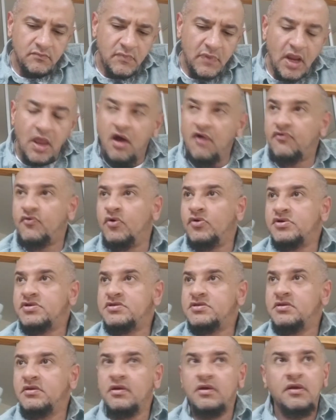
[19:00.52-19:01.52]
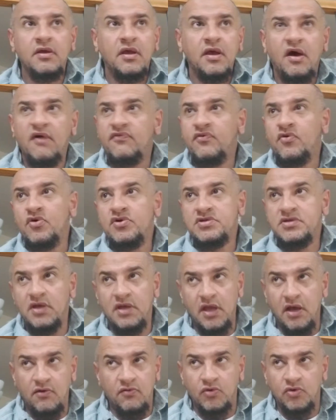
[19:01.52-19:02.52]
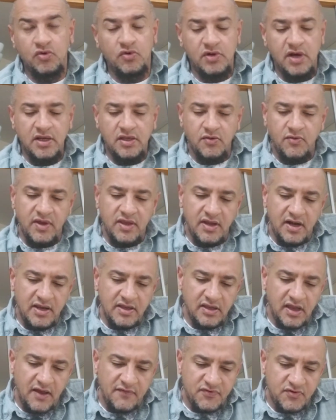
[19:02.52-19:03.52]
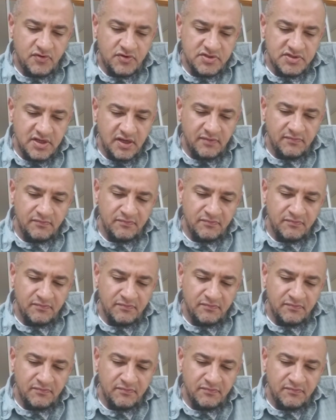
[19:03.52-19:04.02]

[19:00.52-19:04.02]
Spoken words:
Of course. Yeah, wudu right away, right? Of course, yeah.